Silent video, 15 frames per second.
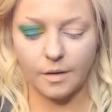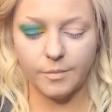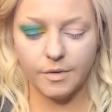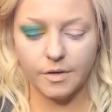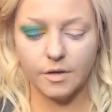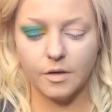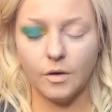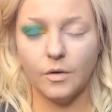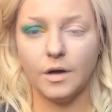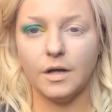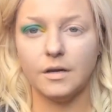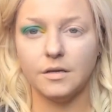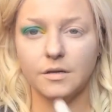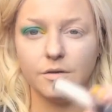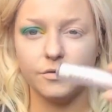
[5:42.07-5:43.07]
I'm gonna go
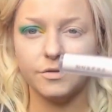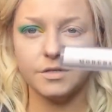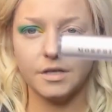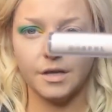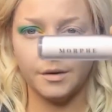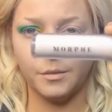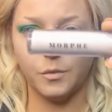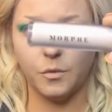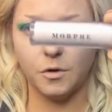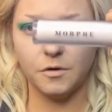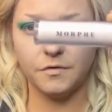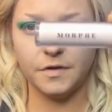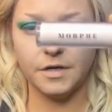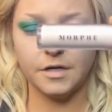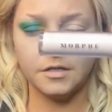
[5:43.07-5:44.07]
ahead and use that
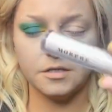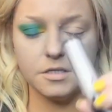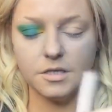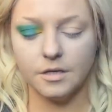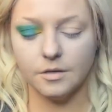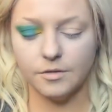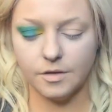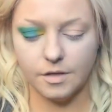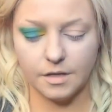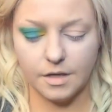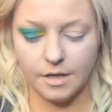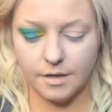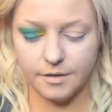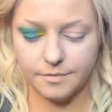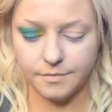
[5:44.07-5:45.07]
Morphe concealer
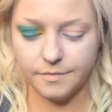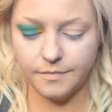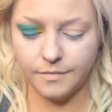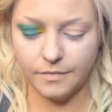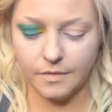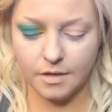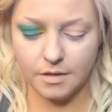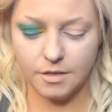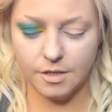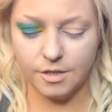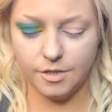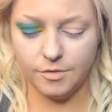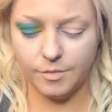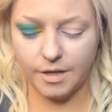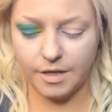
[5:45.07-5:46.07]
again
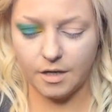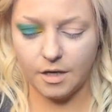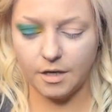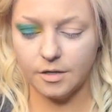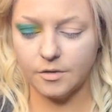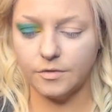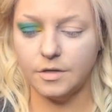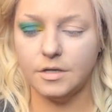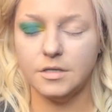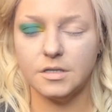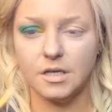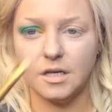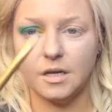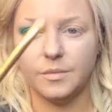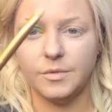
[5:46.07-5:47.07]
to do my cut
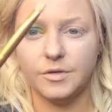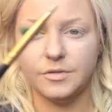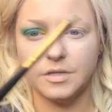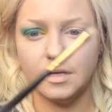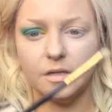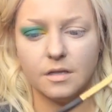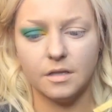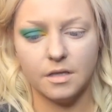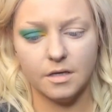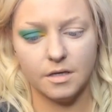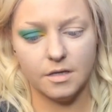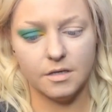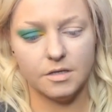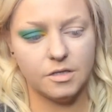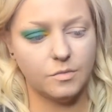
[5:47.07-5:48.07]
crease, and I'm using
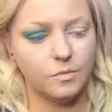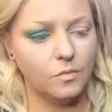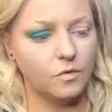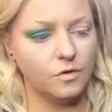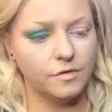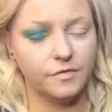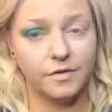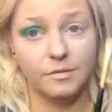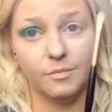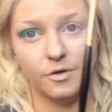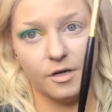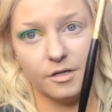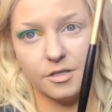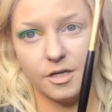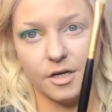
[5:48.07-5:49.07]
this Morphe
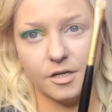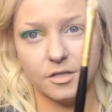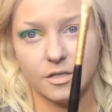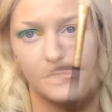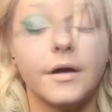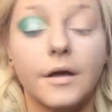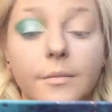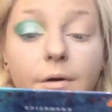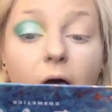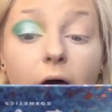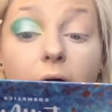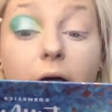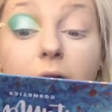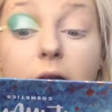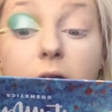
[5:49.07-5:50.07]
brush. Alright,
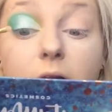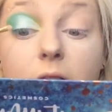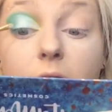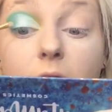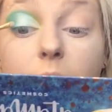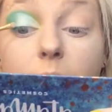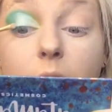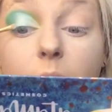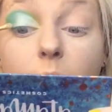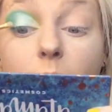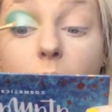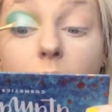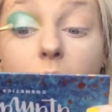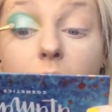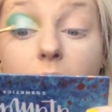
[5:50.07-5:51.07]
I added a little bit
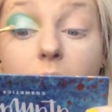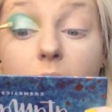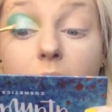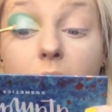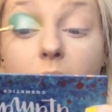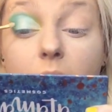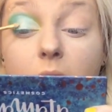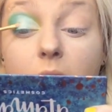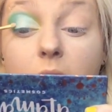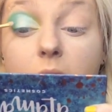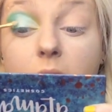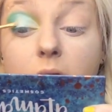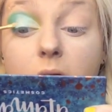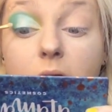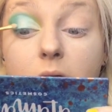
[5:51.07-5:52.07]
more
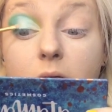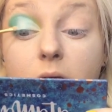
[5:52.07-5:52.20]
and